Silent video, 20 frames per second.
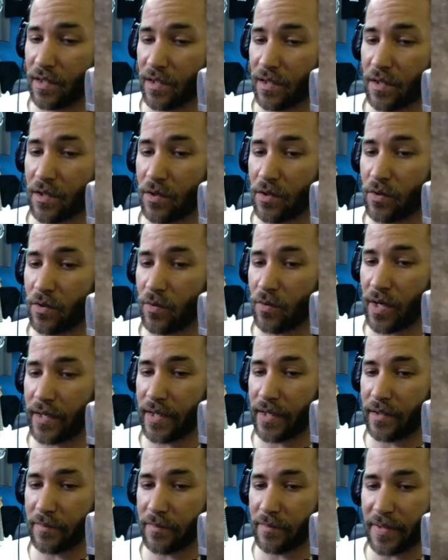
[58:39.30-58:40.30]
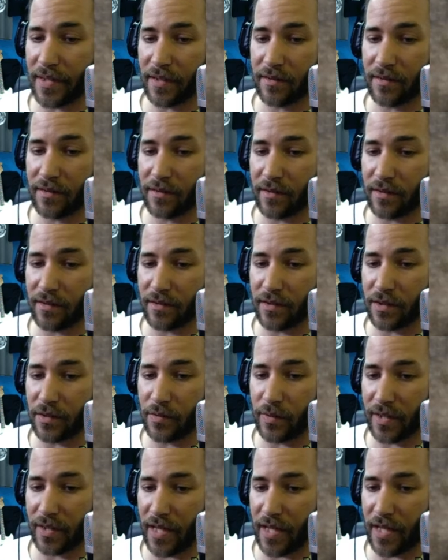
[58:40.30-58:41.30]
quite a bit to do
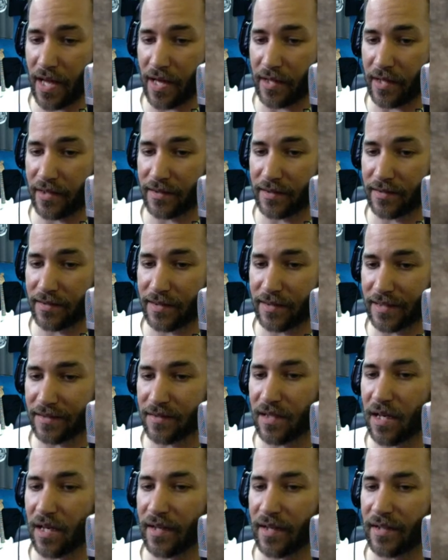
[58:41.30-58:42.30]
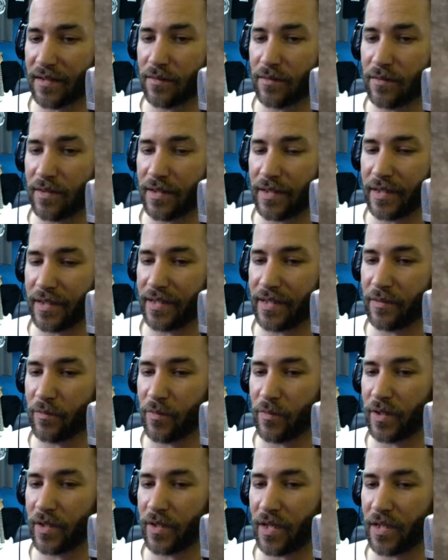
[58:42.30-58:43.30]
with that. It's, it's not.
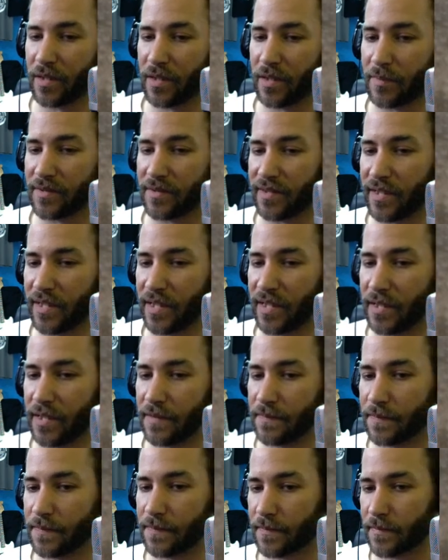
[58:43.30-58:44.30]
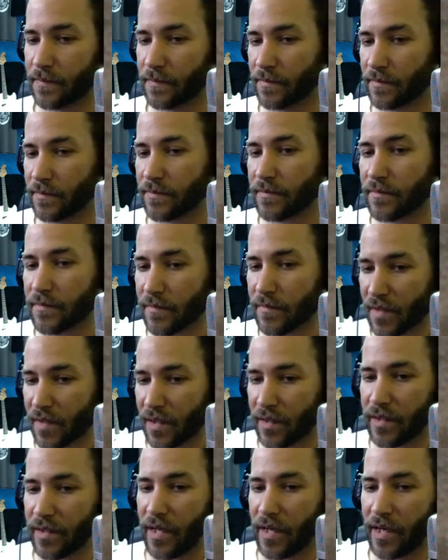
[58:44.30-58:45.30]
100%.
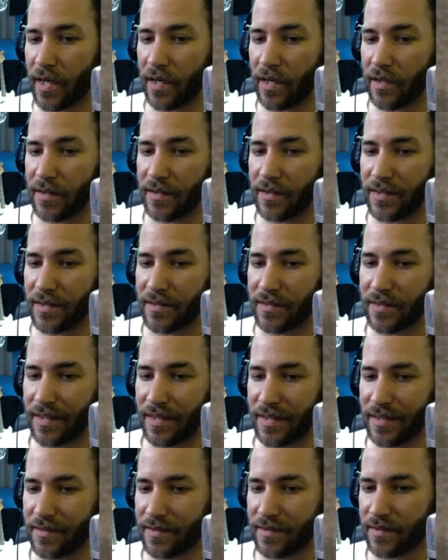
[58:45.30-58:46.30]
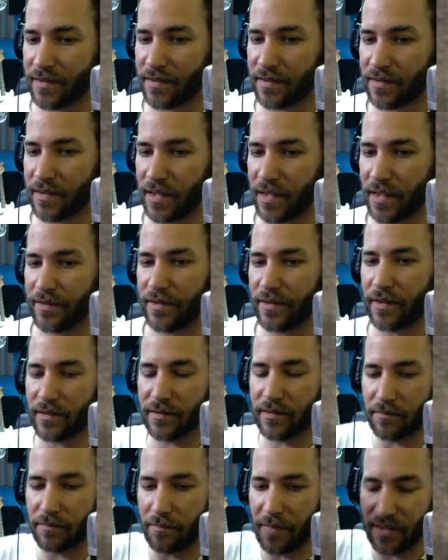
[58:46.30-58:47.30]
Yeah, it's it's uh,
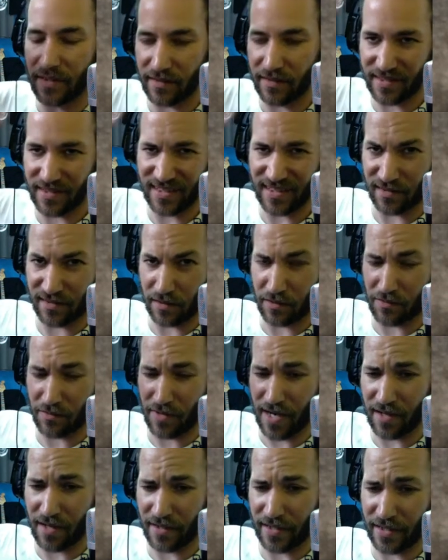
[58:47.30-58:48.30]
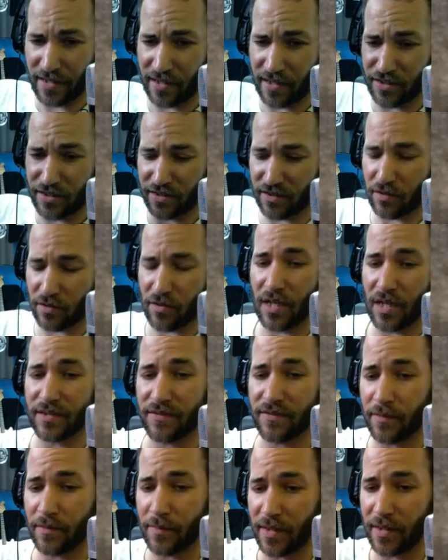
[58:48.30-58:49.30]
there's businesses around here just across
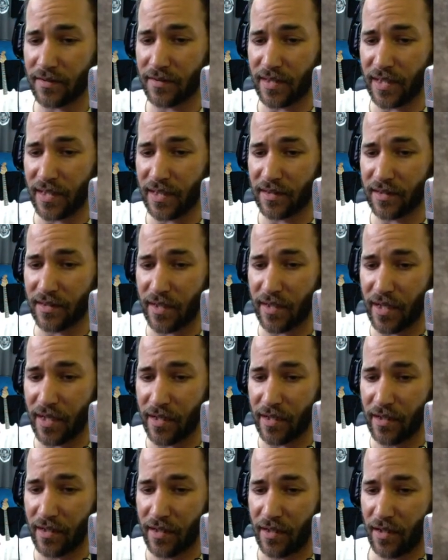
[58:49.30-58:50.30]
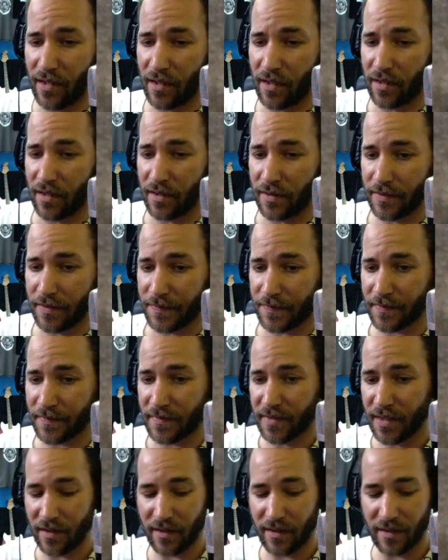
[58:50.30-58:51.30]
from us that. Uh, Hi,
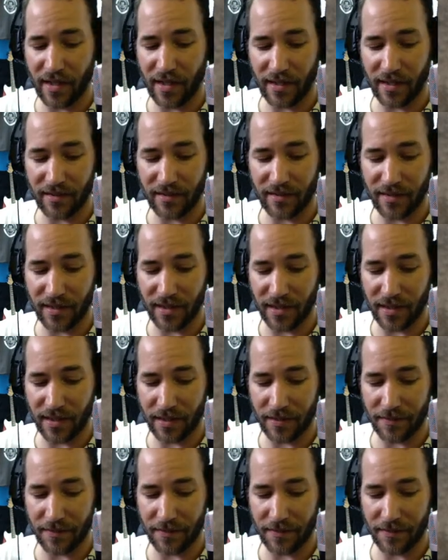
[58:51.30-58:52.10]
Leela. That. Lila, uh,